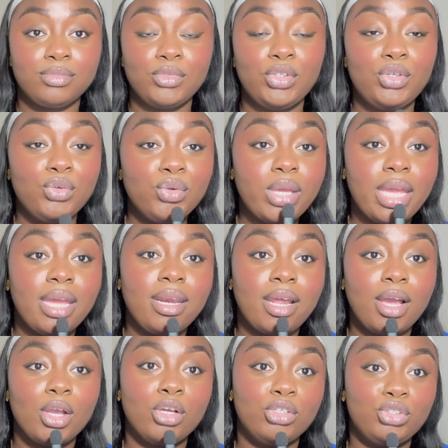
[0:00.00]
You
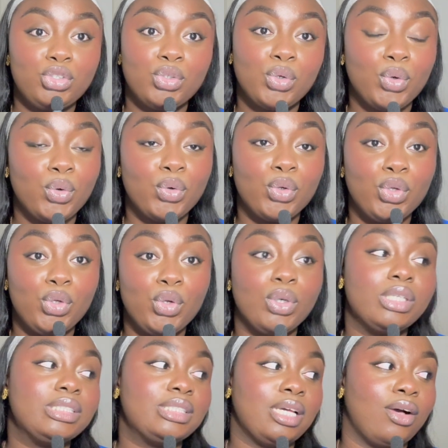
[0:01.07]
cannot control
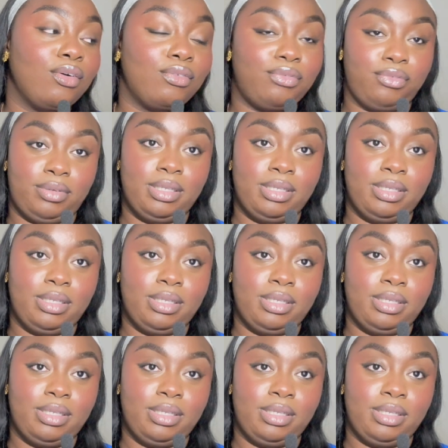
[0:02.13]
yourself.